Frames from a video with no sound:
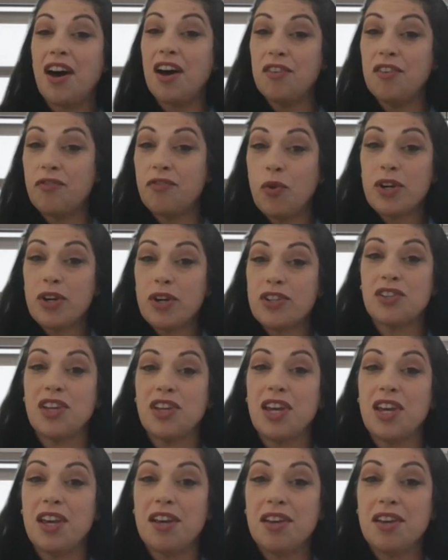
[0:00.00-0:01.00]

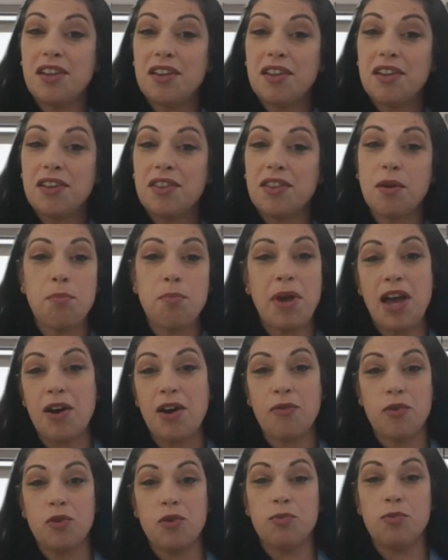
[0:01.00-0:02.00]
Unfortunately, the
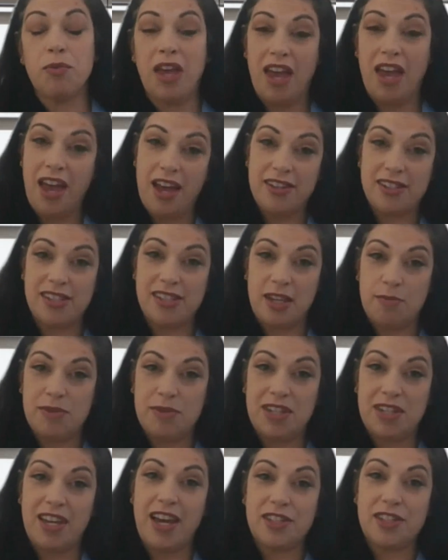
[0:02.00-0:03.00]
mailroom can't seem
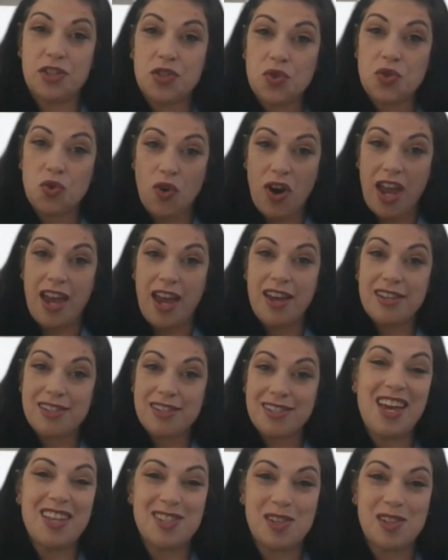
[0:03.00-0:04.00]
to get
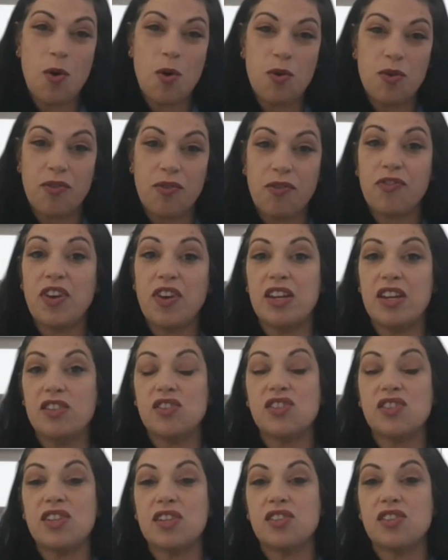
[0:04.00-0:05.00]
straight its own fees.